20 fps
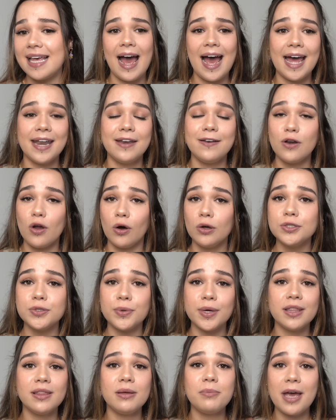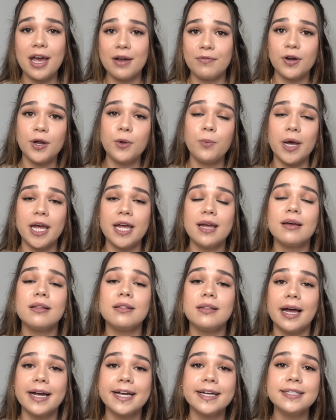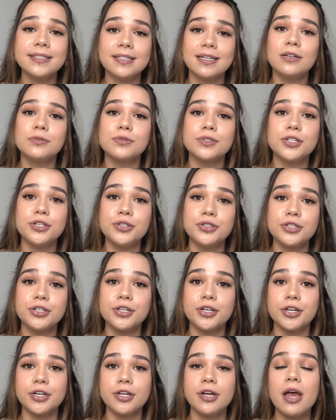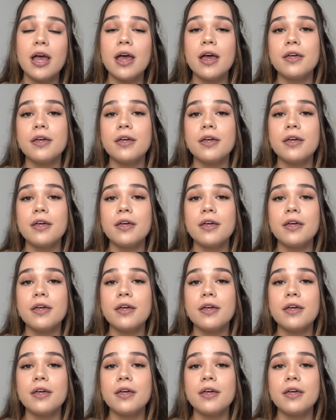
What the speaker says: and not doing them every week like it tells you to,